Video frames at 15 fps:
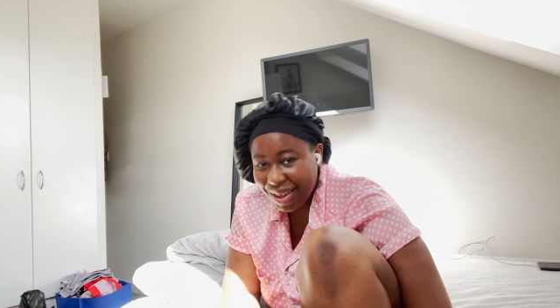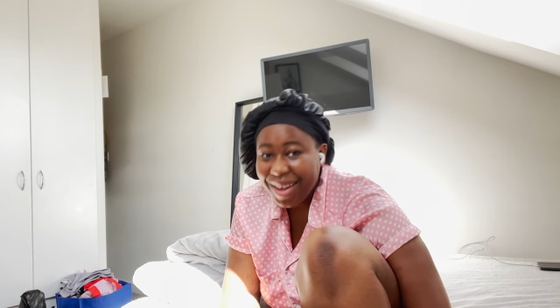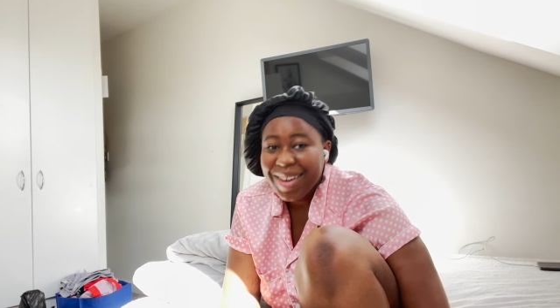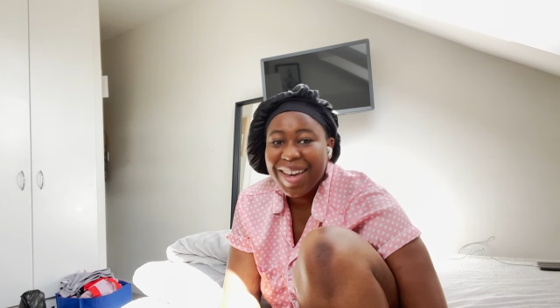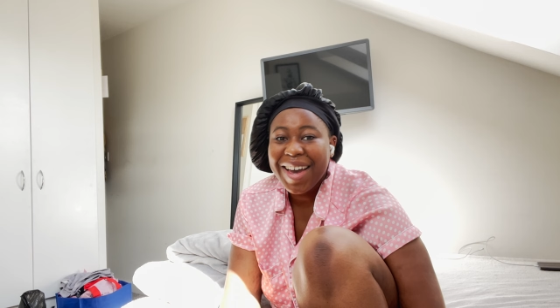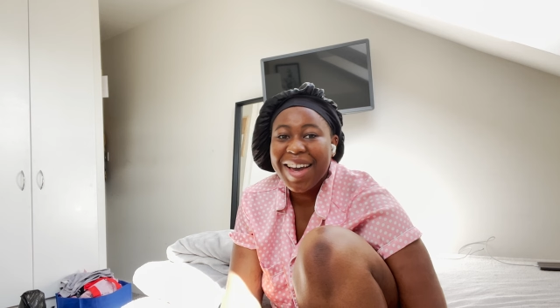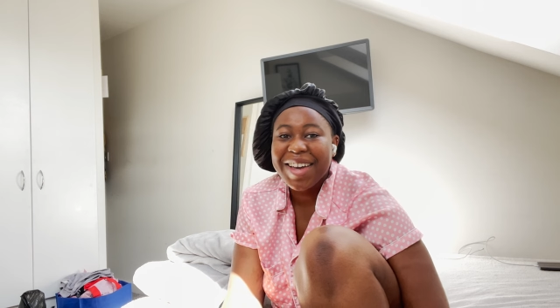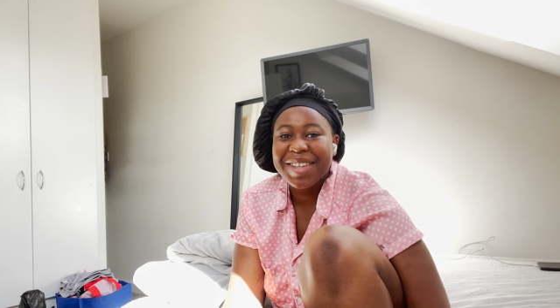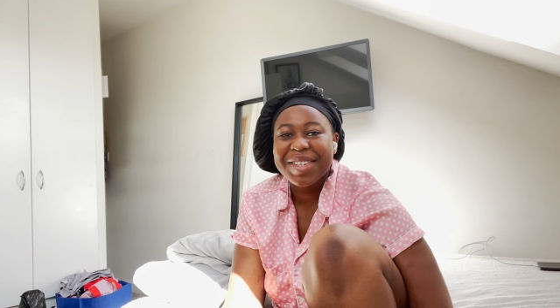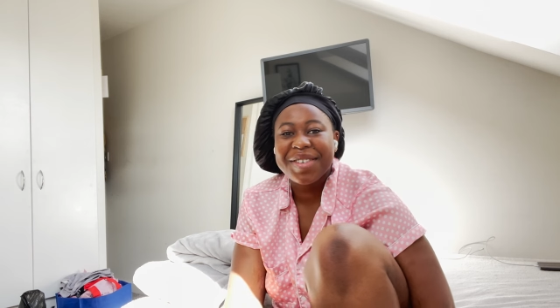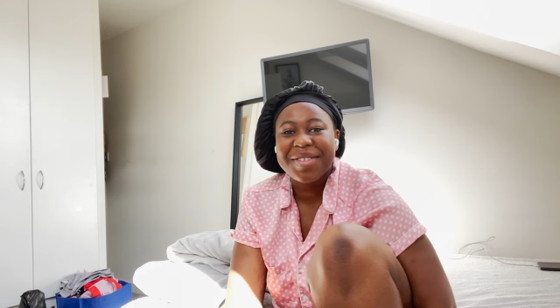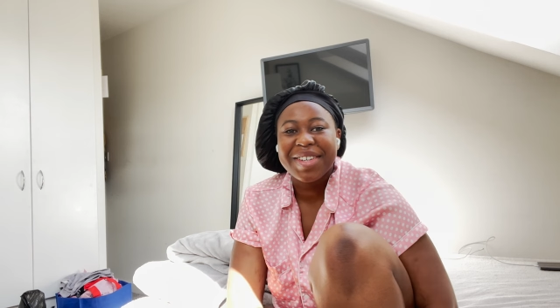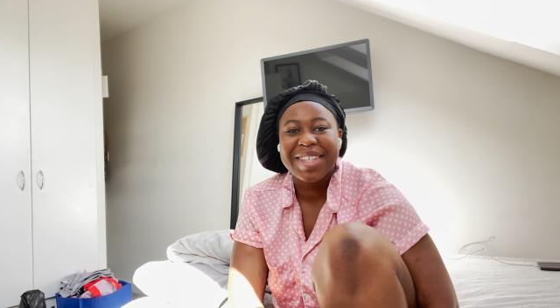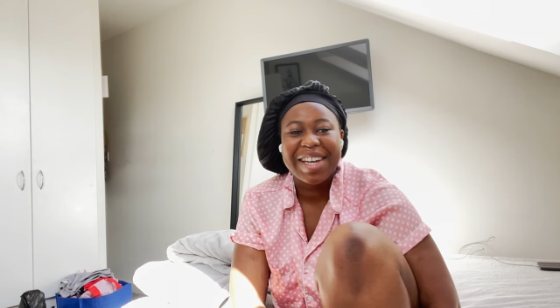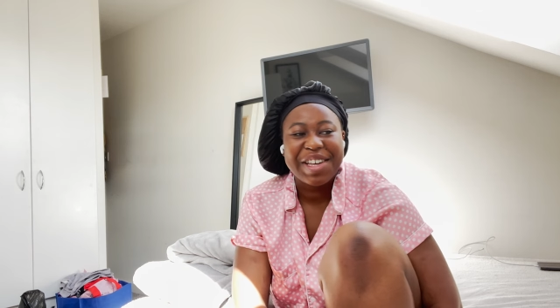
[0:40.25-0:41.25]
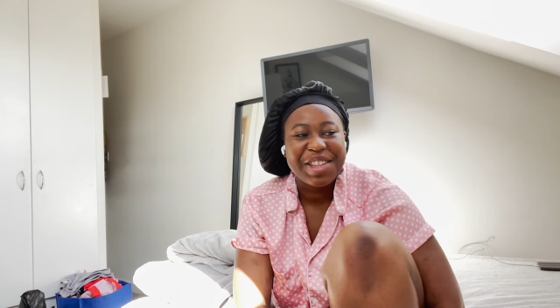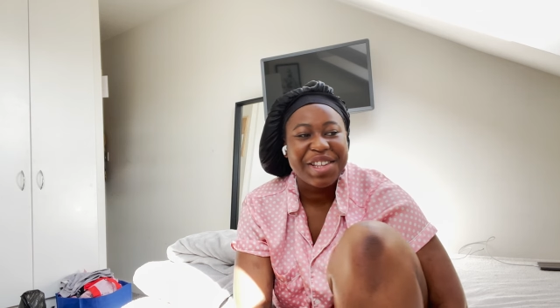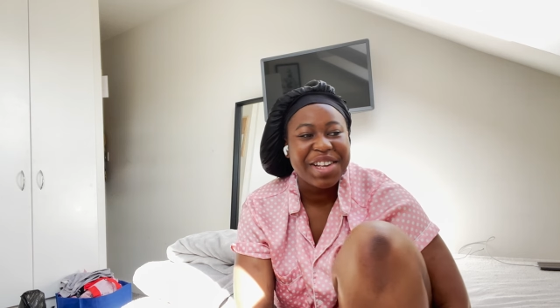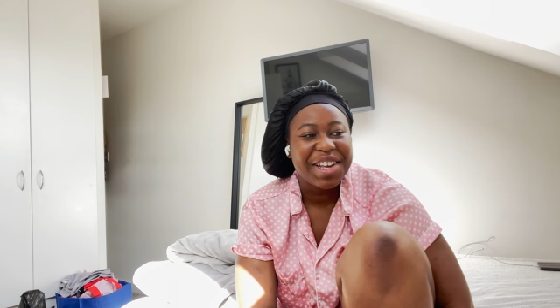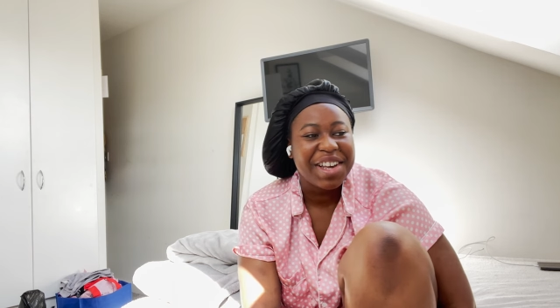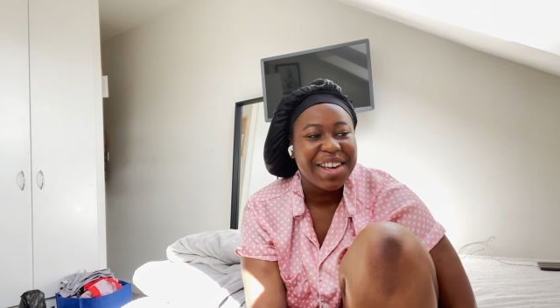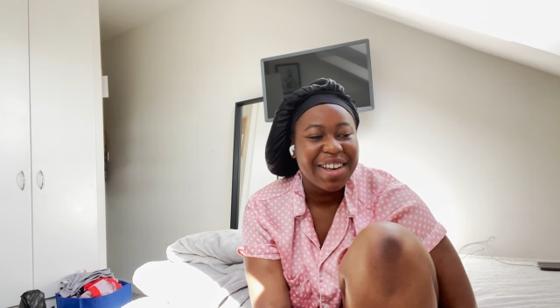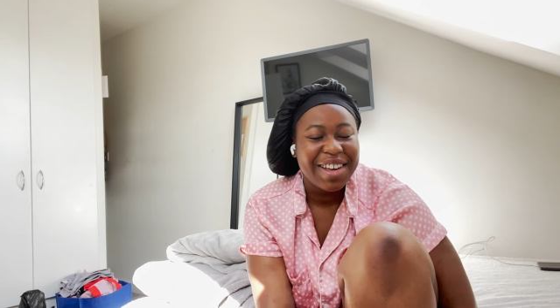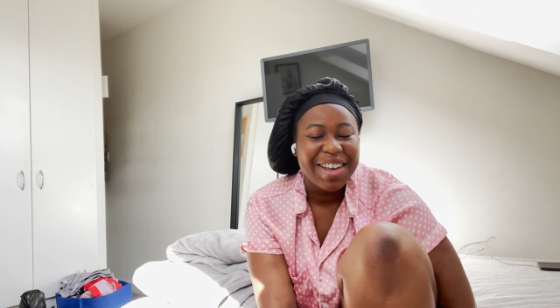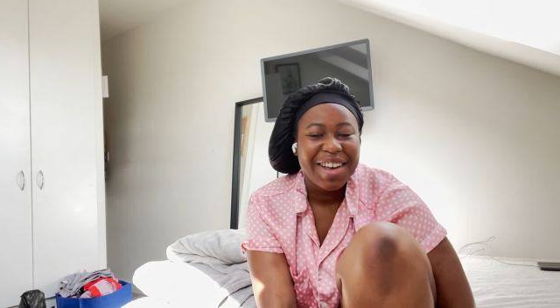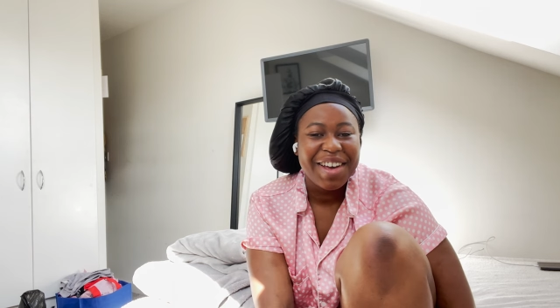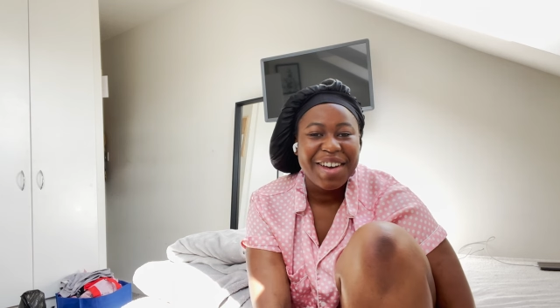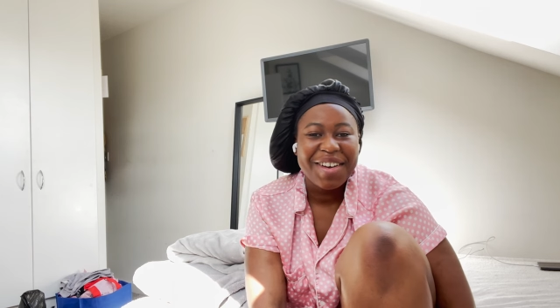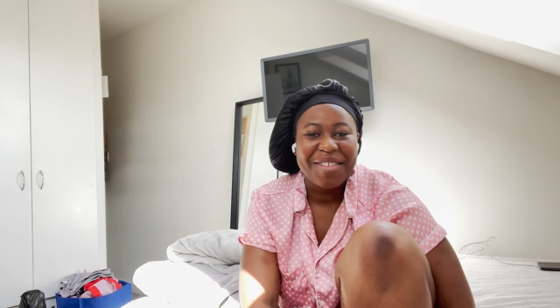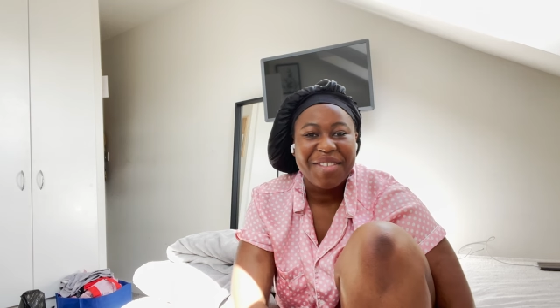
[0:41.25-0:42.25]
yeah, so it's actually
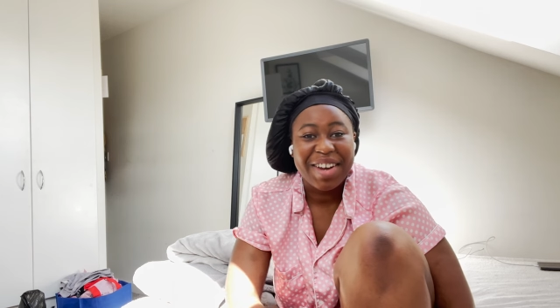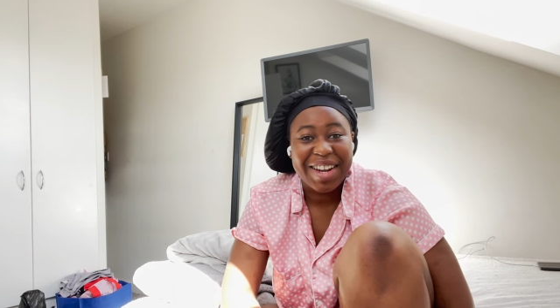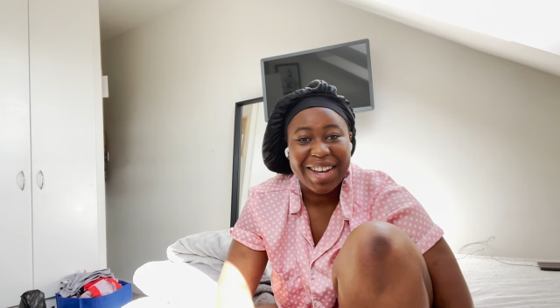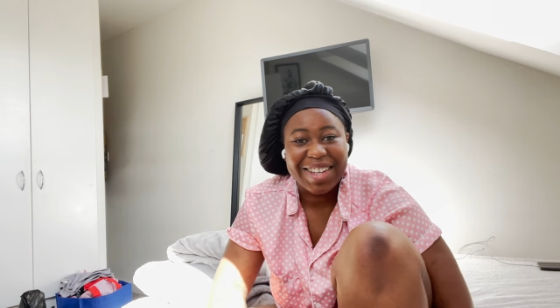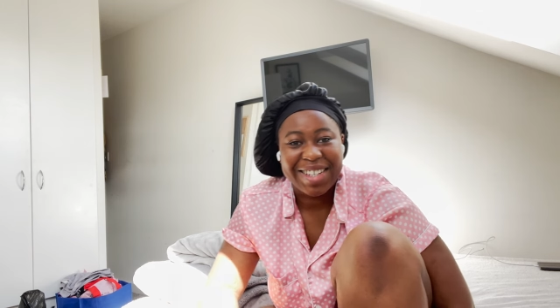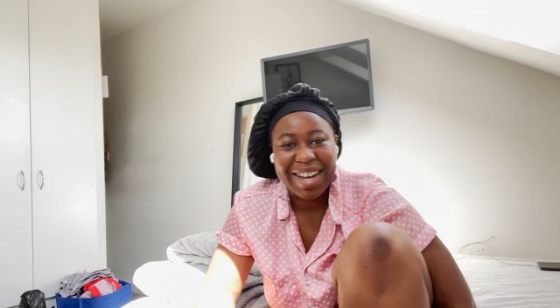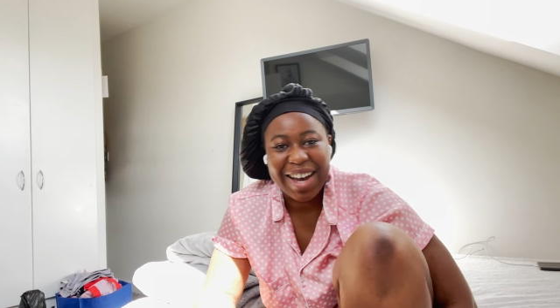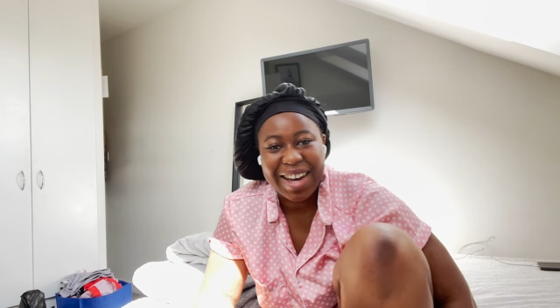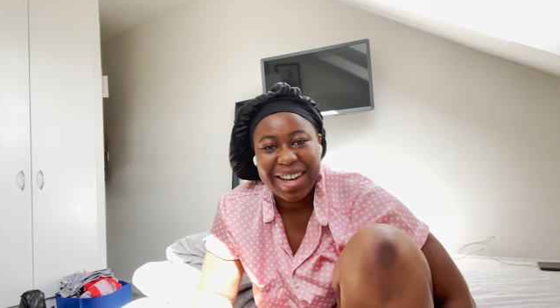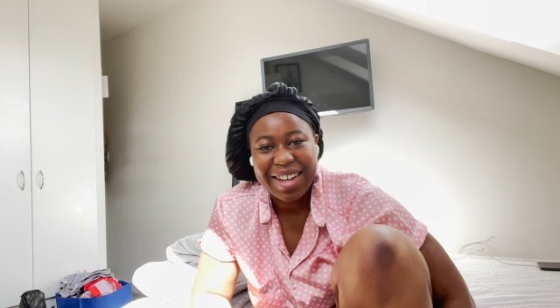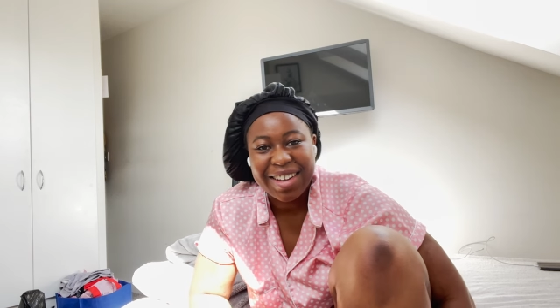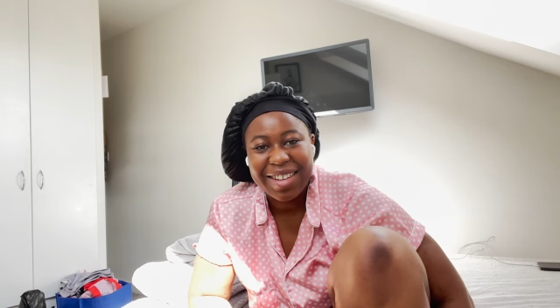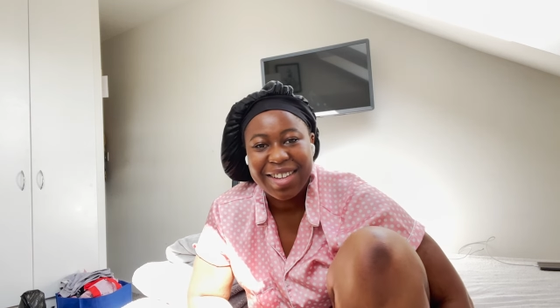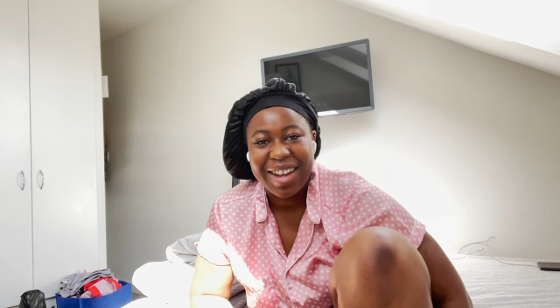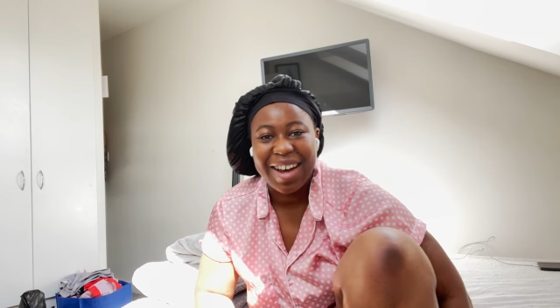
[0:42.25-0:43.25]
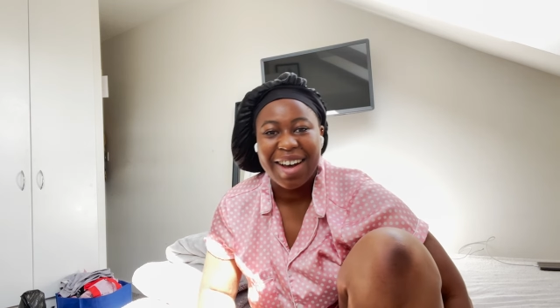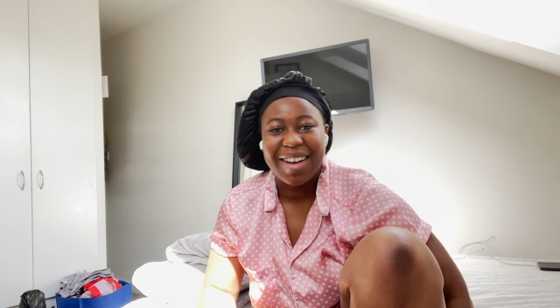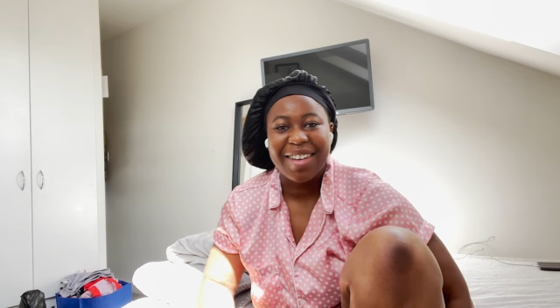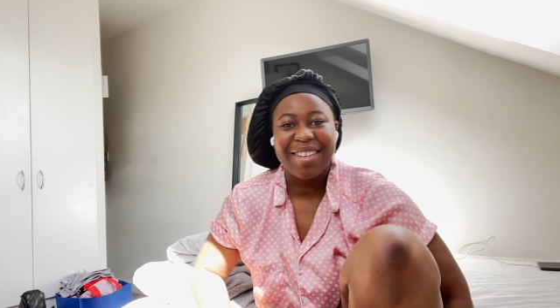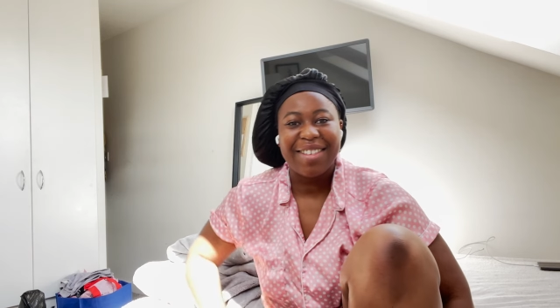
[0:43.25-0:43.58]
really exciting that